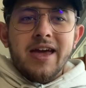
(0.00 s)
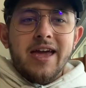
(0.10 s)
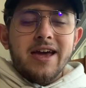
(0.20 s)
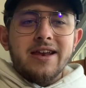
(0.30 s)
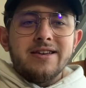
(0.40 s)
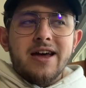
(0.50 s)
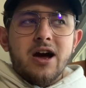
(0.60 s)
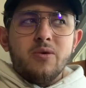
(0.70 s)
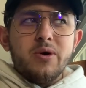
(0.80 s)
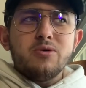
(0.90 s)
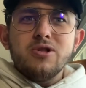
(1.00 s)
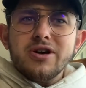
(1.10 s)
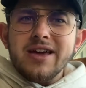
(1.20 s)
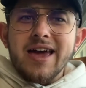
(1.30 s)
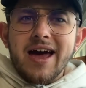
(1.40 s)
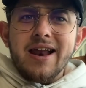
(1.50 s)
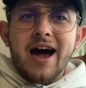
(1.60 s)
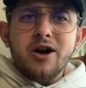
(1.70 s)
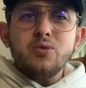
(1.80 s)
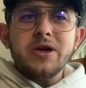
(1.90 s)
And we were looking at
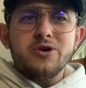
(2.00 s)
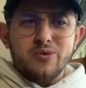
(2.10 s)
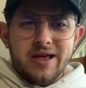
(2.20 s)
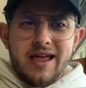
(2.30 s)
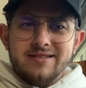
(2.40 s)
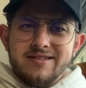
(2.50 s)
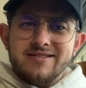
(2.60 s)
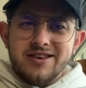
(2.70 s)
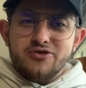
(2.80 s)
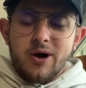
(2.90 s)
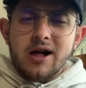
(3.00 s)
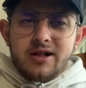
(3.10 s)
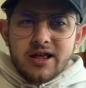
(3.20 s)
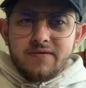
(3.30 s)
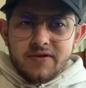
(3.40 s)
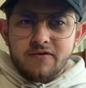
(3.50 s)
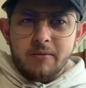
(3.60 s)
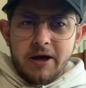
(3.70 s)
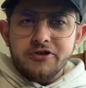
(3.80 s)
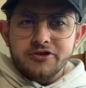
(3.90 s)
how do we create the centrality of
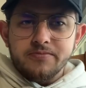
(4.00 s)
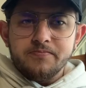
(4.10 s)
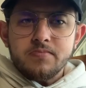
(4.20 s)
information